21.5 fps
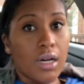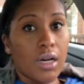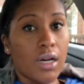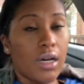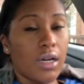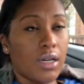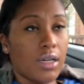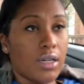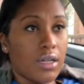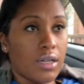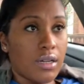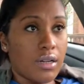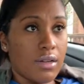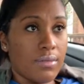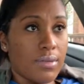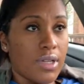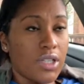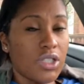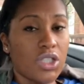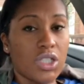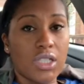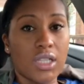
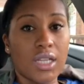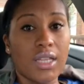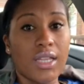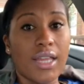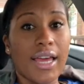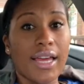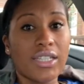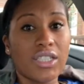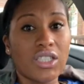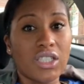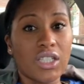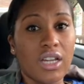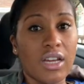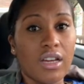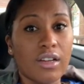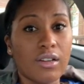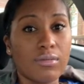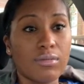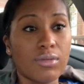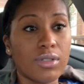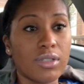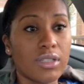And she said that should
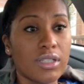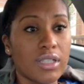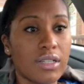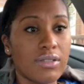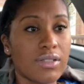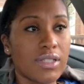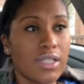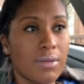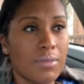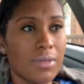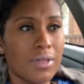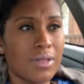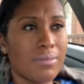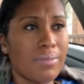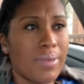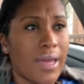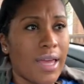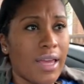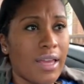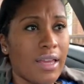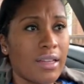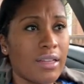help relieve some of the
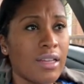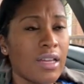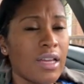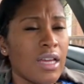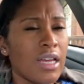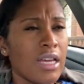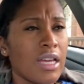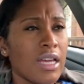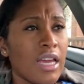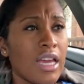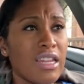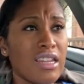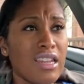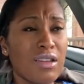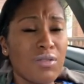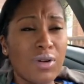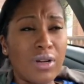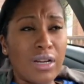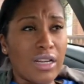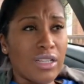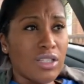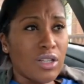pain. And then
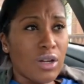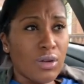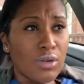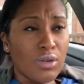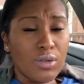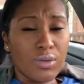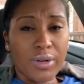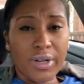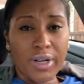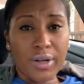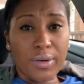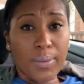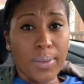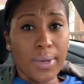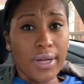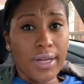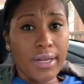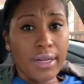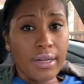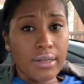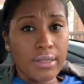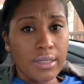when I told her where it
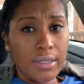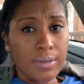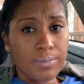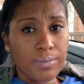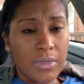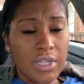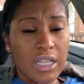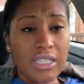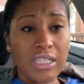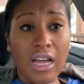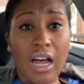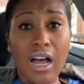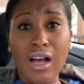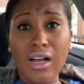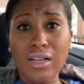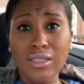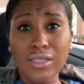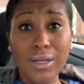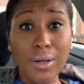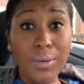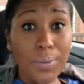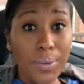was, because I
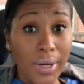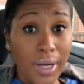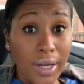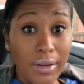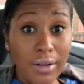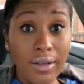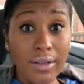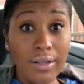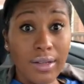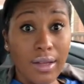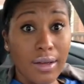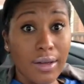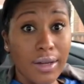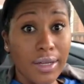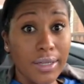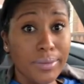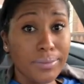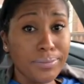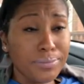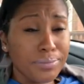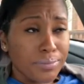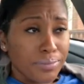also read
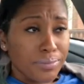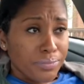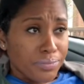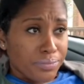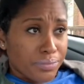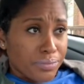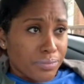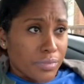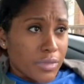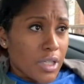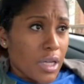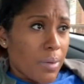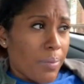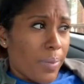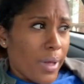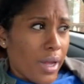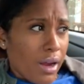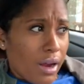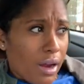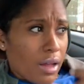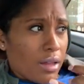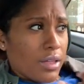online,
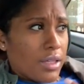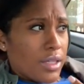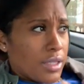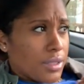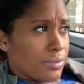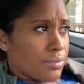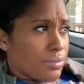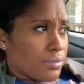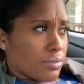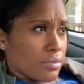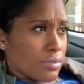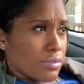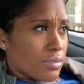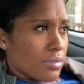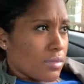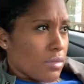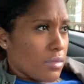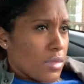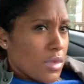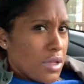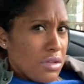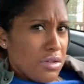apparently
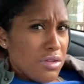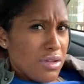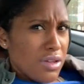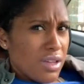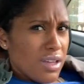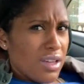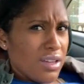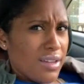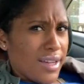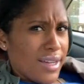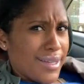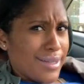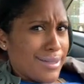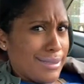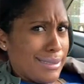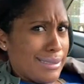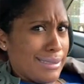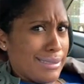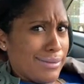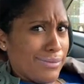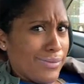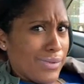you can get like
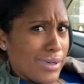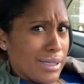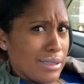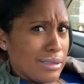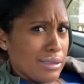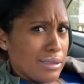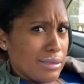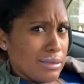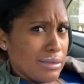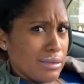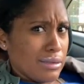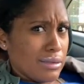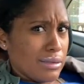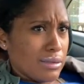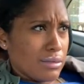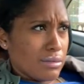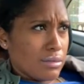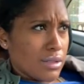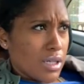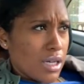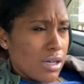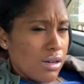yeast infections
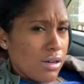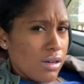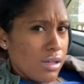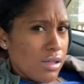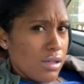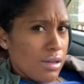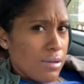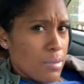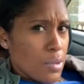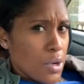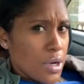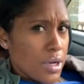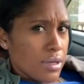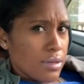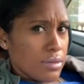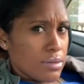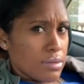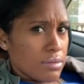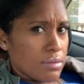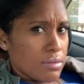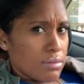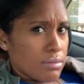underneath your
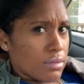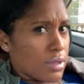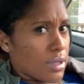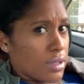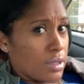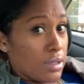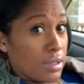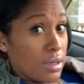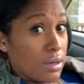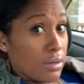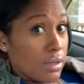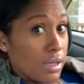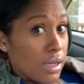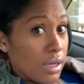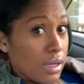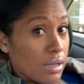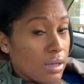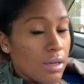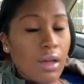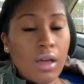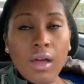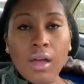breasts. I didn't know that.
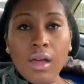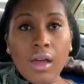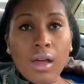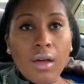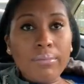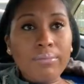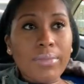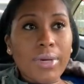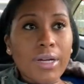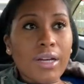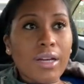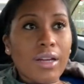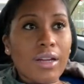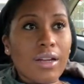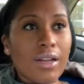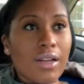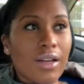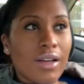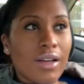But